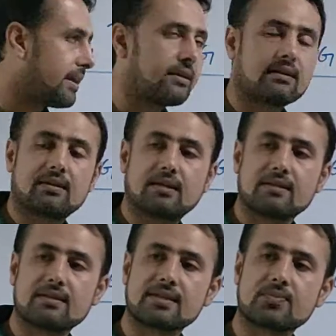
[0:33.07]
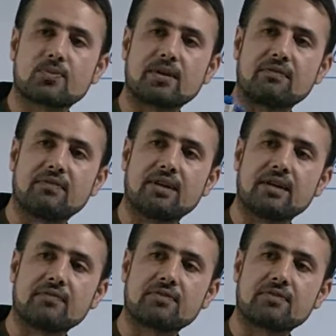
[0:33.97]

like 6.5,